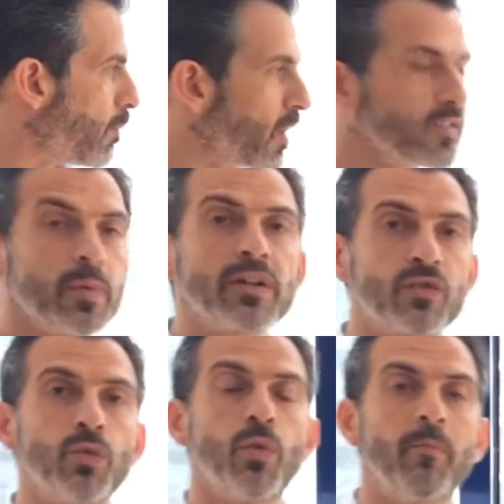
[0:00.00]
possible
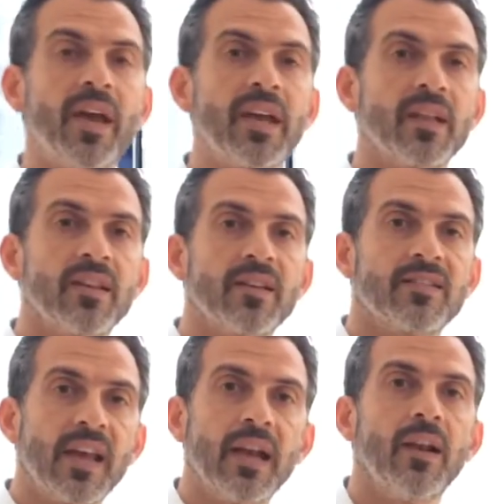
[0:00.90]
to make the
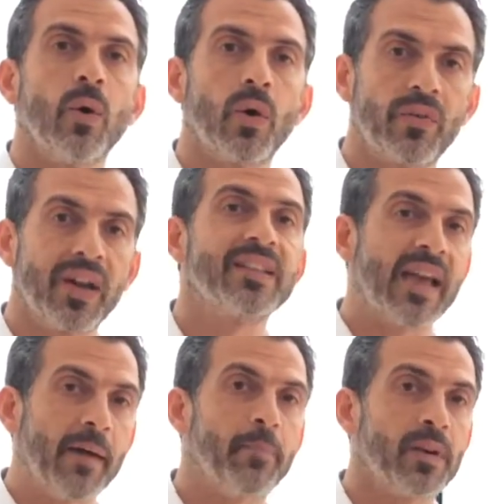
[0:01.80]
sale or rent
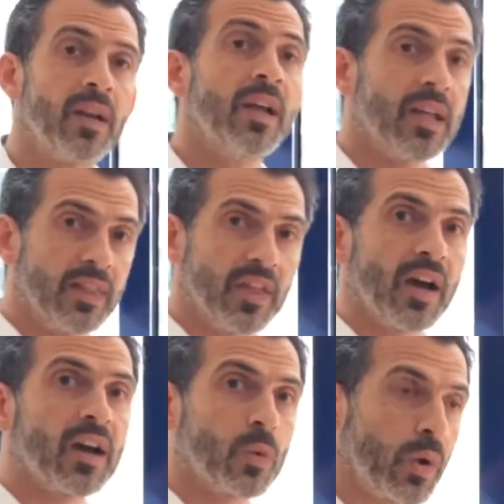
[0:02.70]
happen
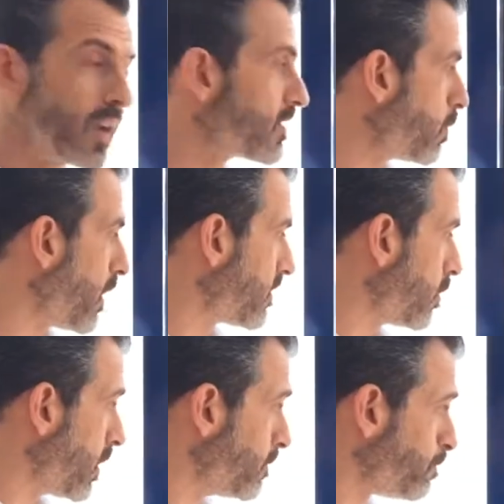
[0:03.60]
the quickest
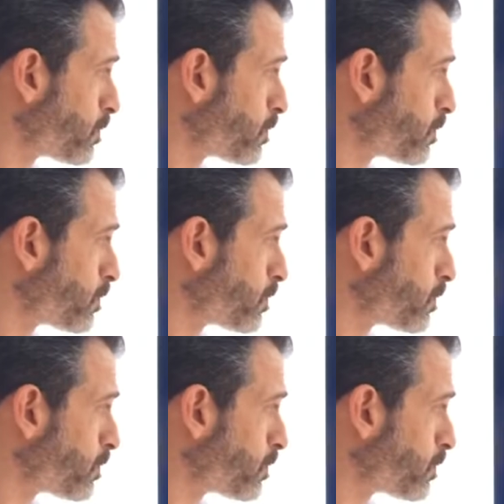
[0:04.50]
possible.